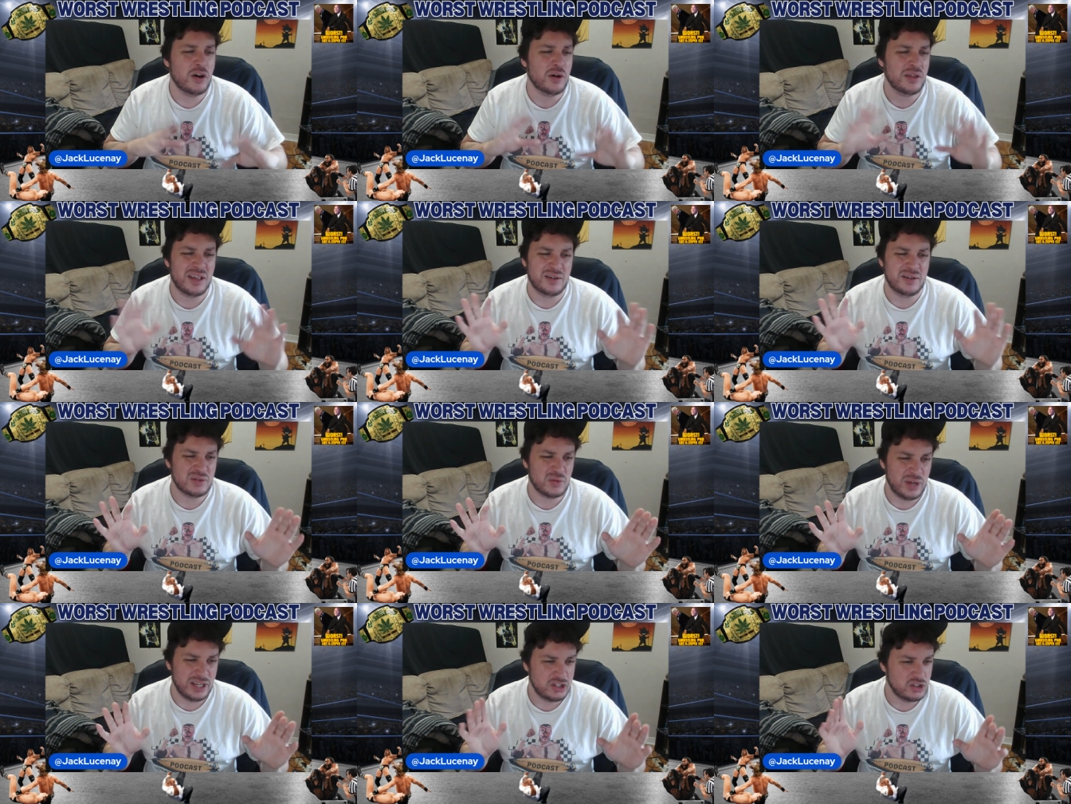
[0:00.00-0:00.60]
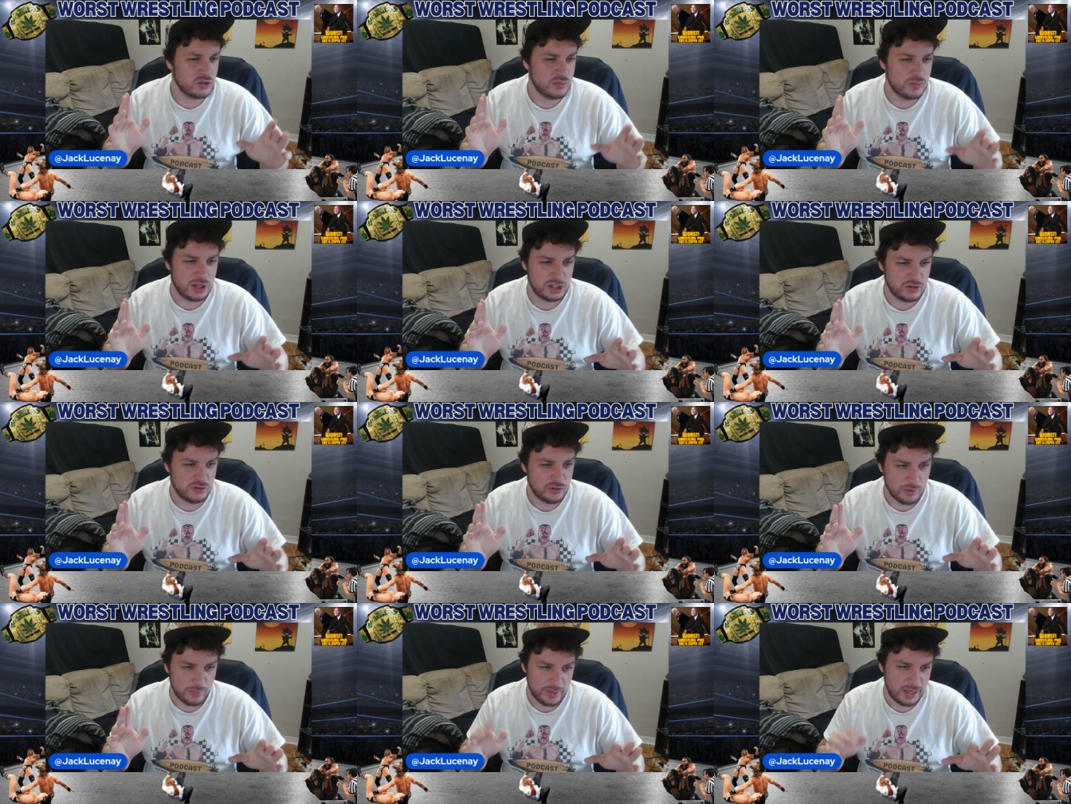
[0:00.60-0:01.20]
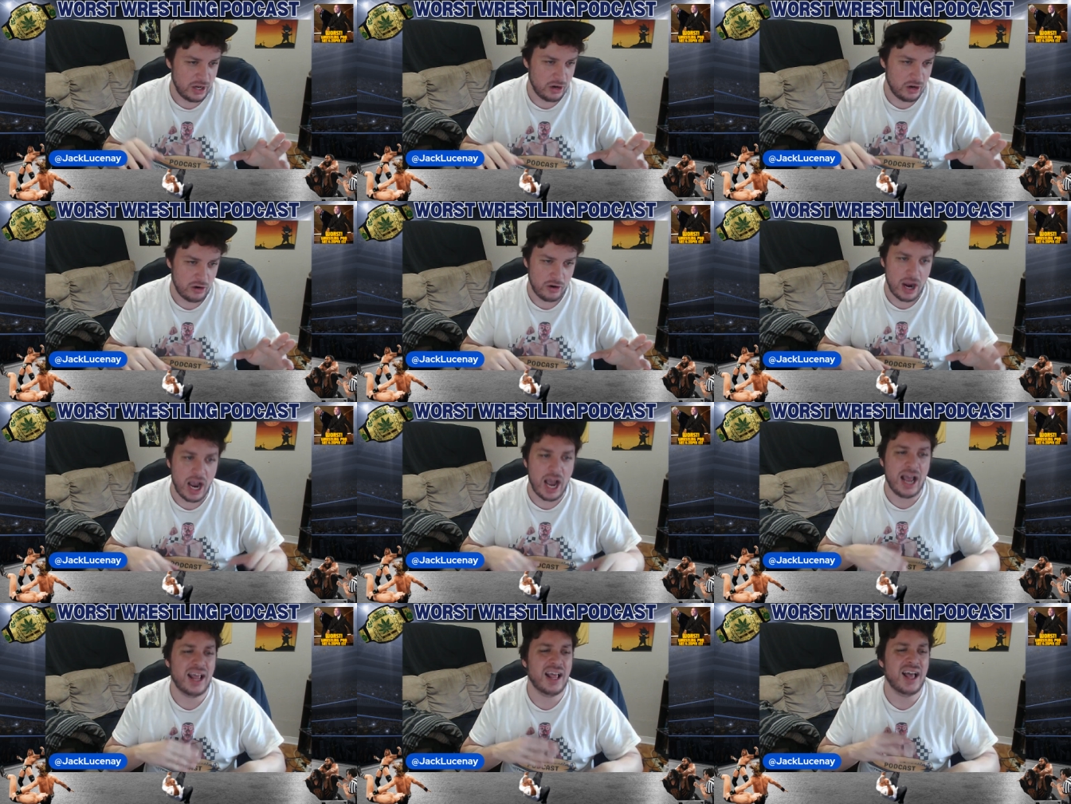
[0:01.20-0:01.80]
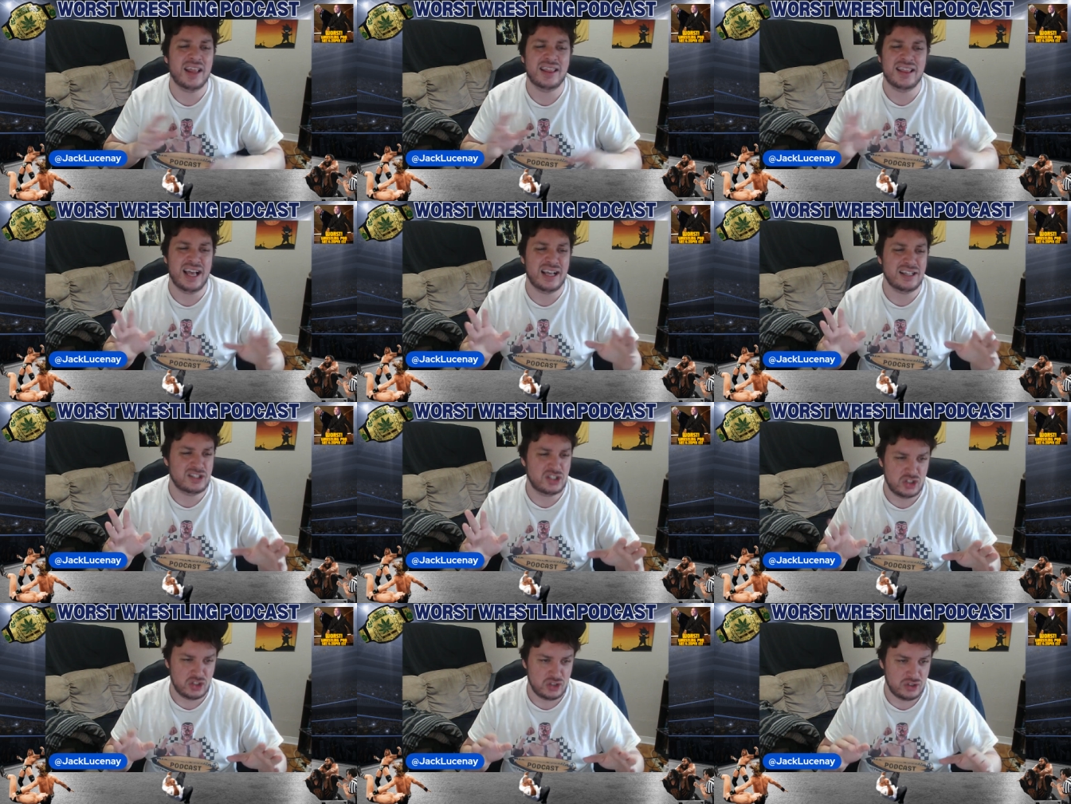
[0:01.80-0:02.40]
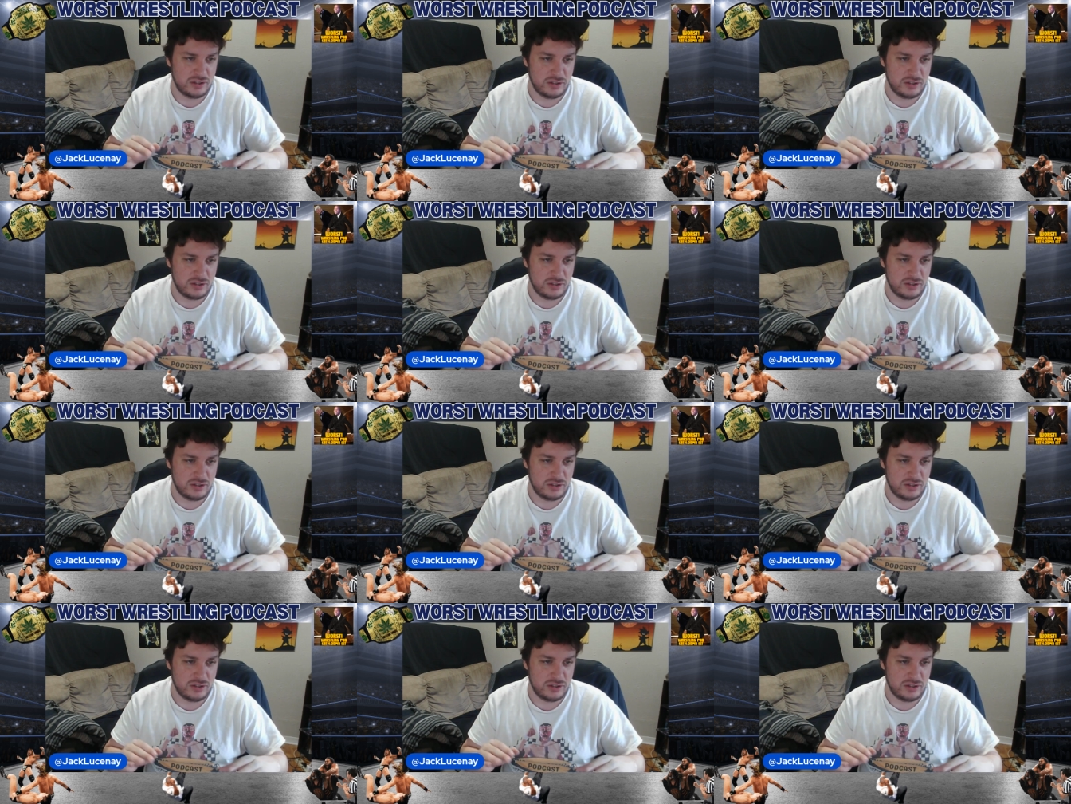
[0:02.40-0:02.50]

oh, that was way too much for me, or I that's,